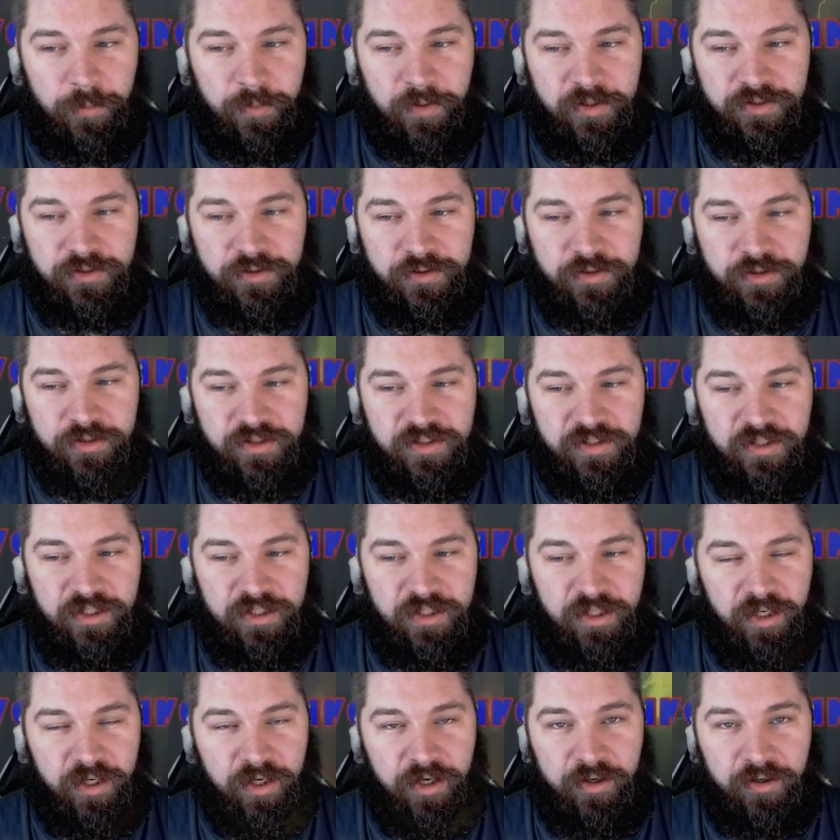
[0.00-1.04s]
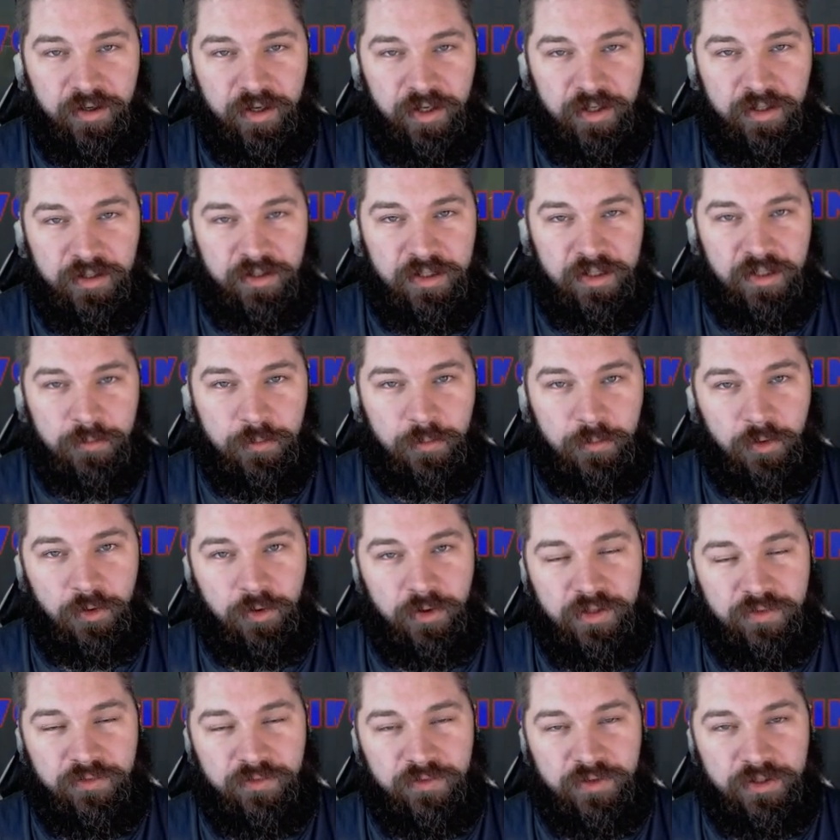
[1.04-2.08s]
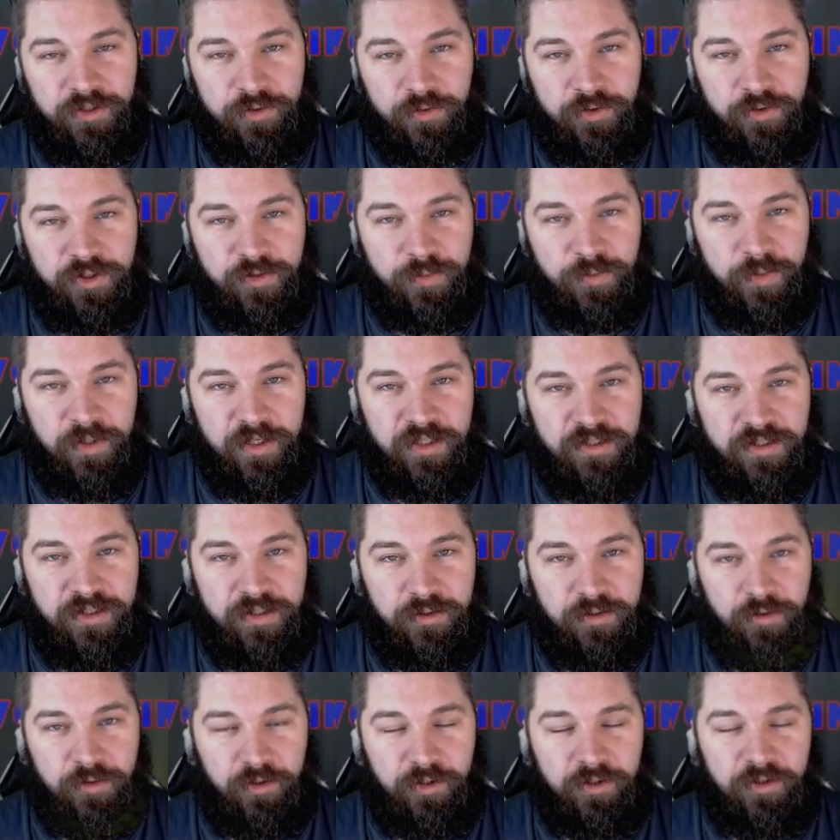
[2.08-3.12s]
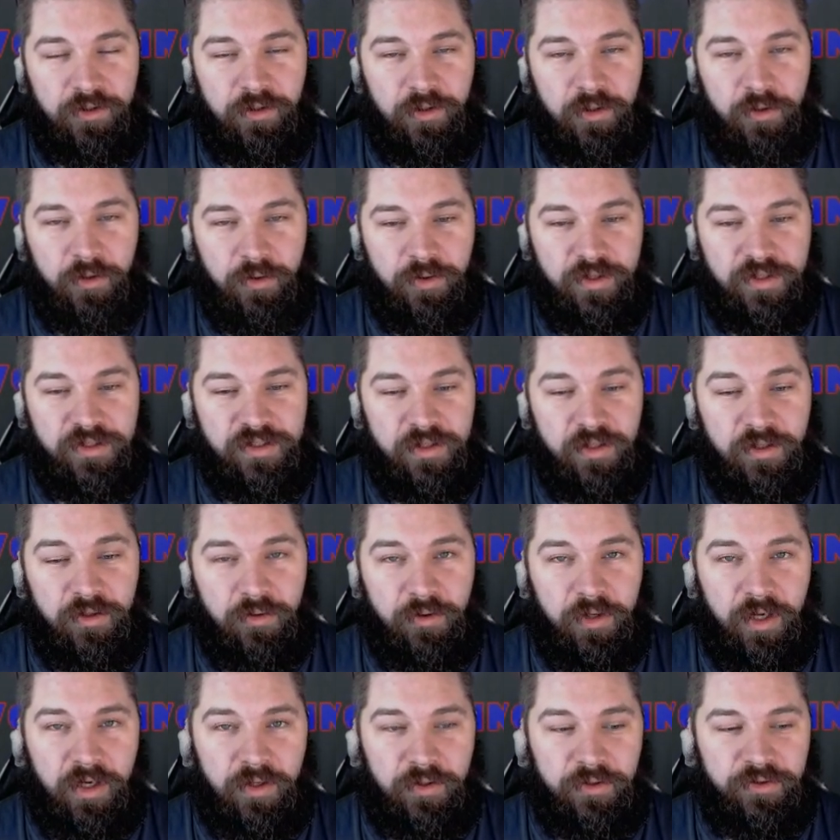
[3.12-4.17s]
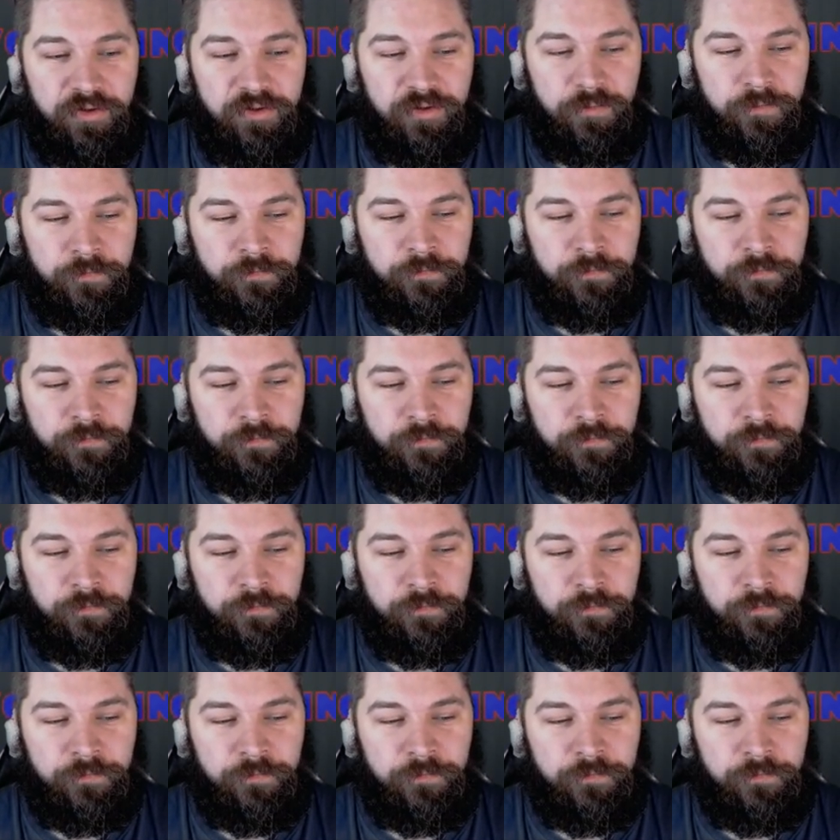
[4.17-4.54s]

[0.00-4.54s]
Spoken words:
As you can see here, I need more inventory space in order to load this loadout.